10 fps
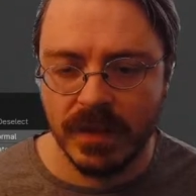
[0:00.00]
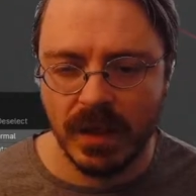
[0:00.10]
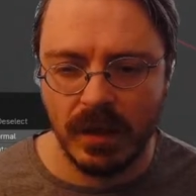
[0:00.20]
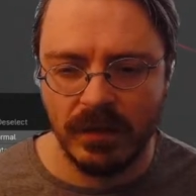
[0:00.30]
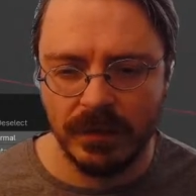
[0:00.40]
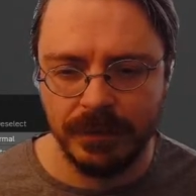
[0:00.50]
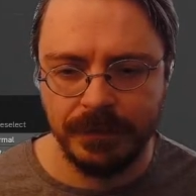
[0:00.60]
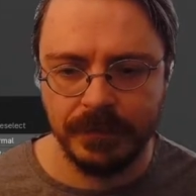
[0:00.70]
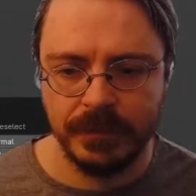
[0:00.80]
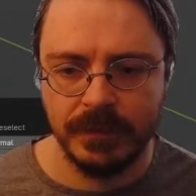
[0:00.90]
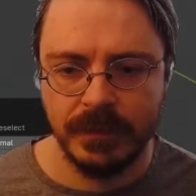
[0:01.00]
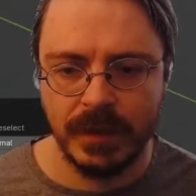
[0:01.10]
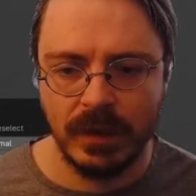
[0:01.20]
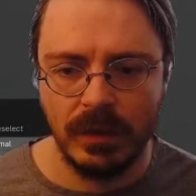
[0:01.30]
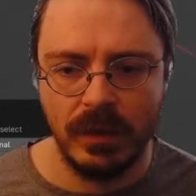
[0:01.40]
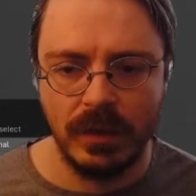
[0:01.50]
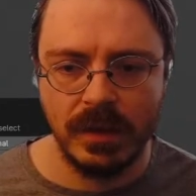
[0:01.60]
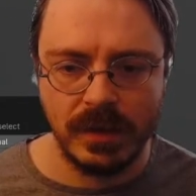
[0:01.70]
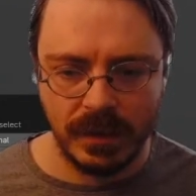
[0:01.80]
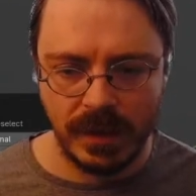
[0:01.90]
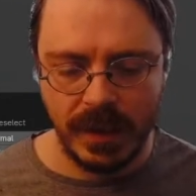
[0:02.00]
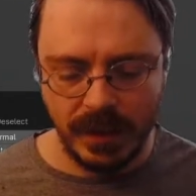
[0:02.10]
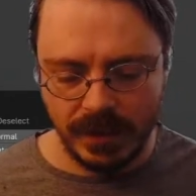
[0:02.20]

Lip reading: Is that all of them? Looks like